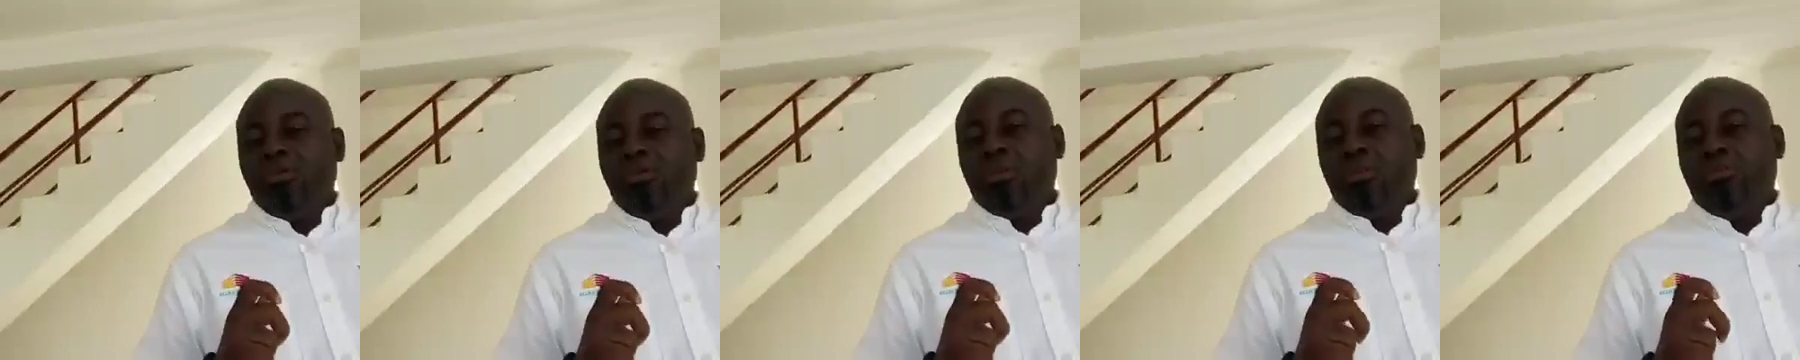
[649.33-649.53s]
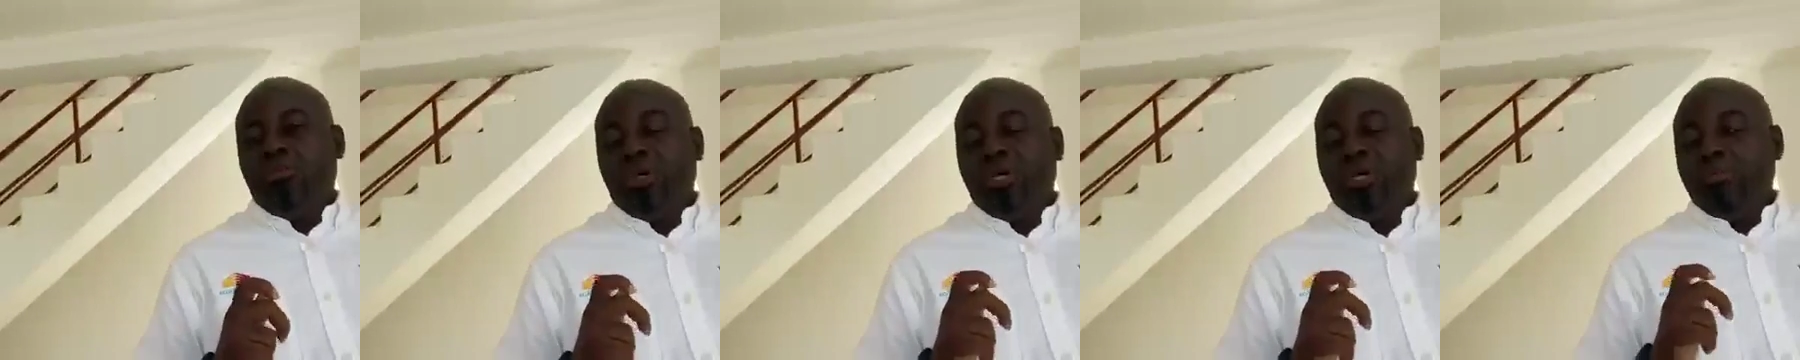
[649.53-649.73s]

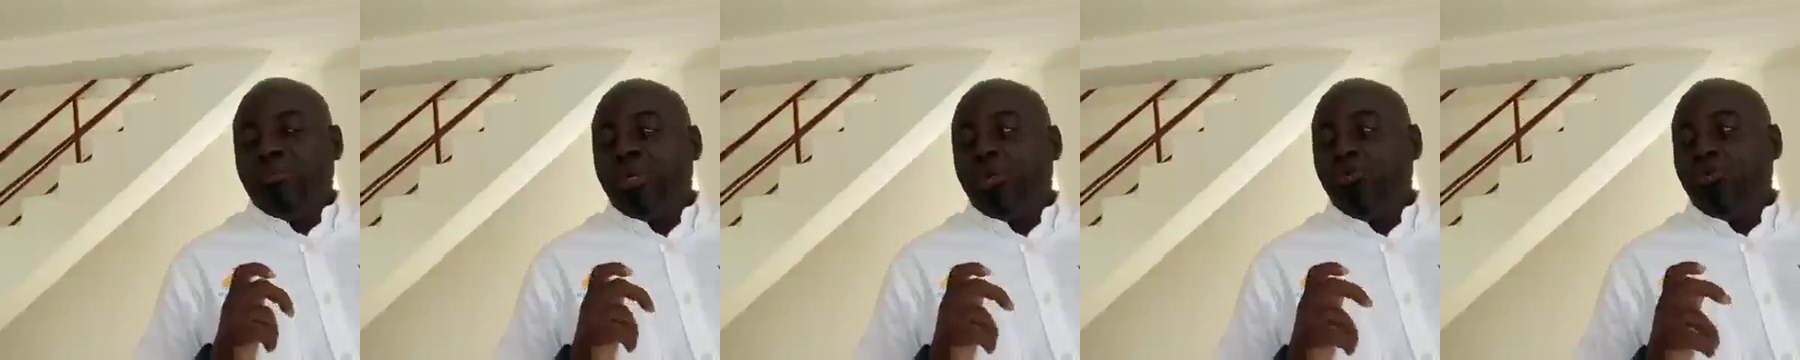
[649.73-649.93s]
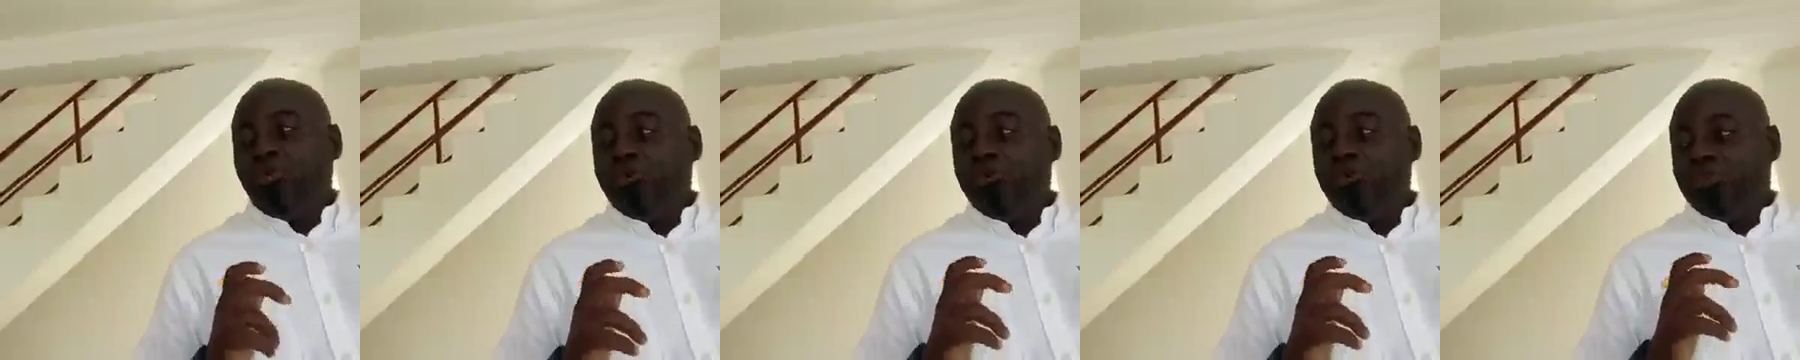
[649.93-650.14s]
the bank
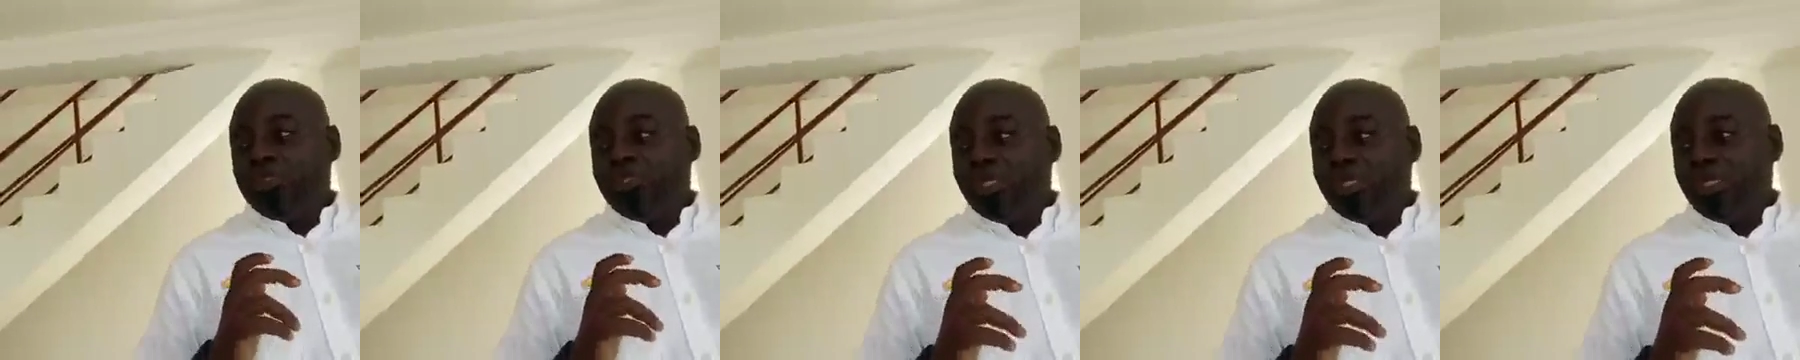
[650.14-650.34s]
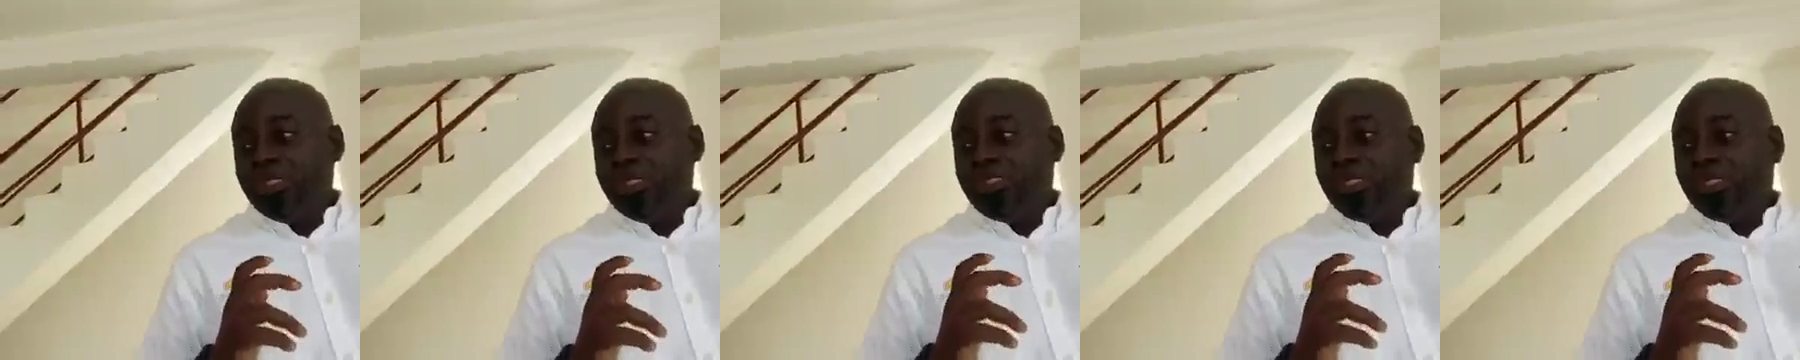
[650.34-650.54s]
might want to
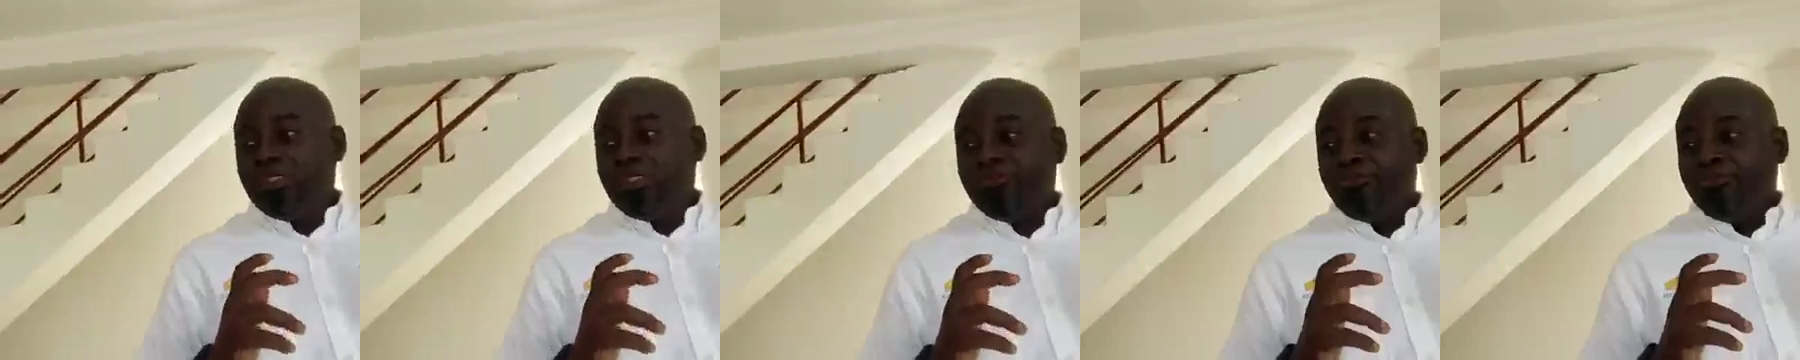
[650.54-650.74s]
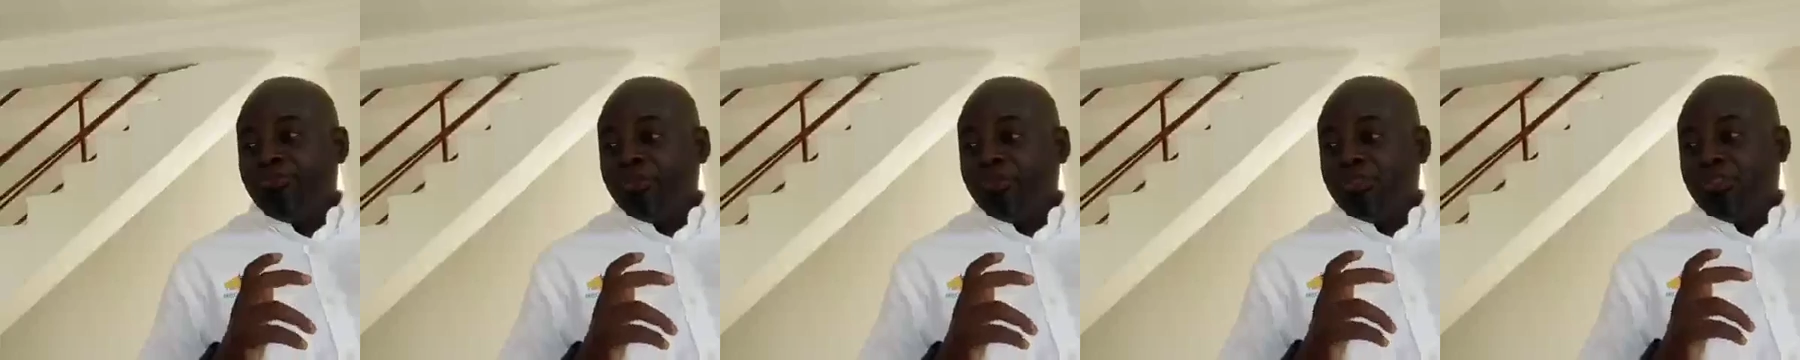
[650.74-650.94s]
sell it as
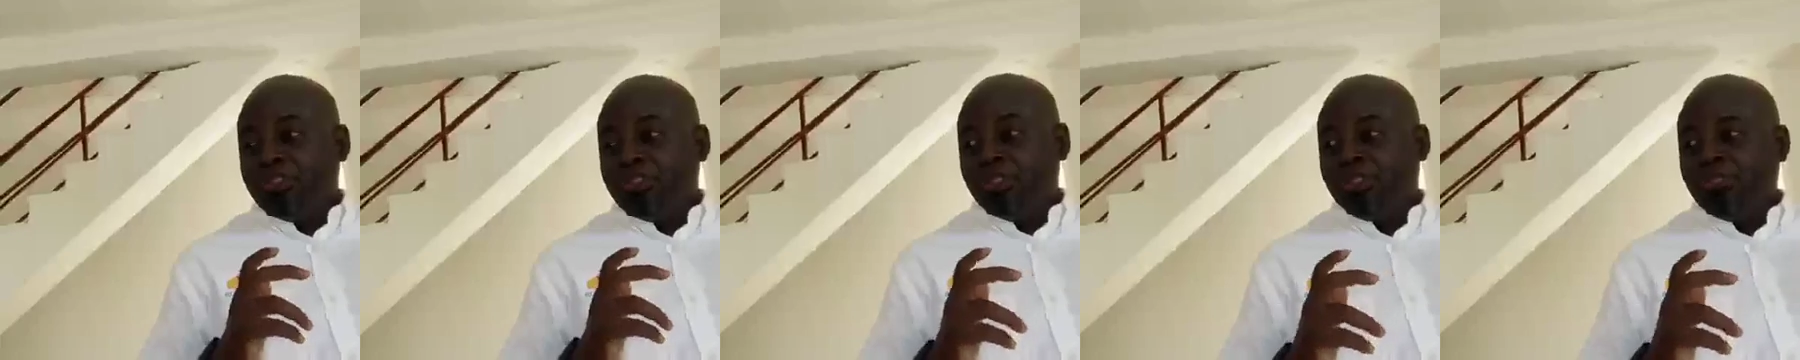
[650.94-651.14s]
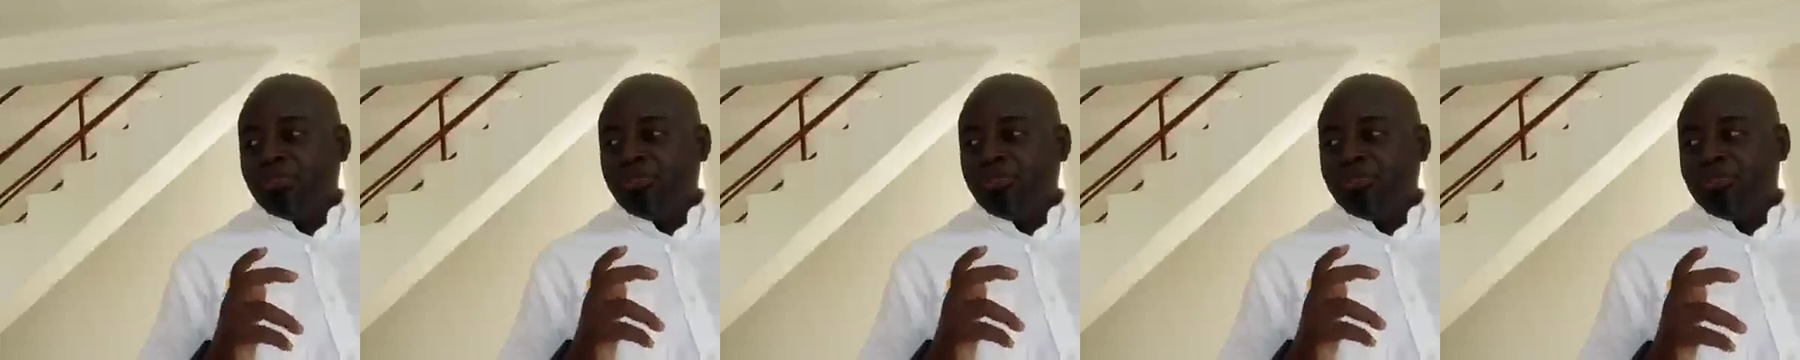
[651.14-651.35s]
a for
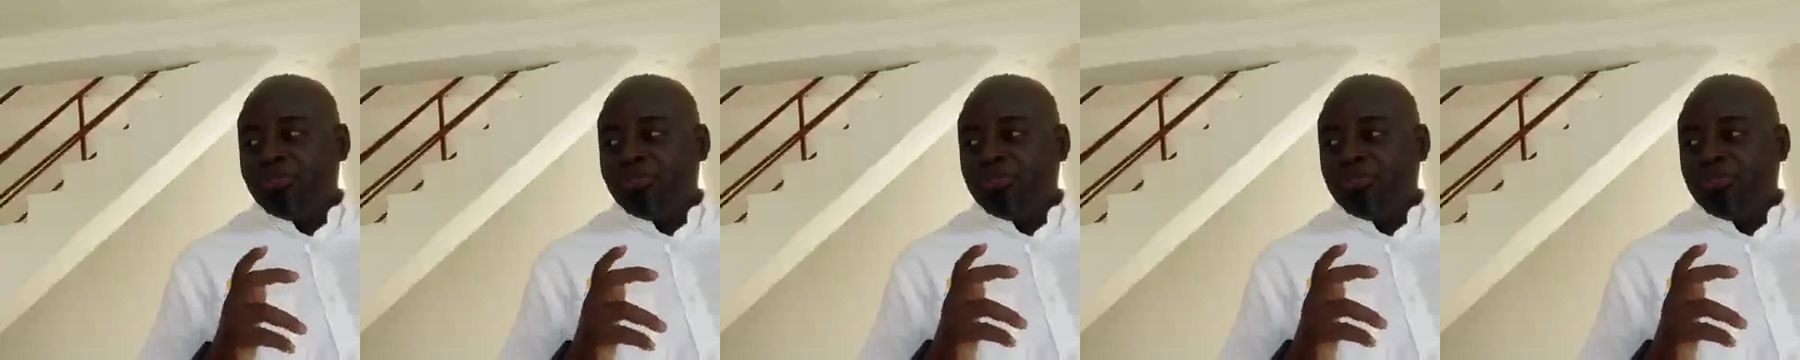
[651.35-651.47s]
sale,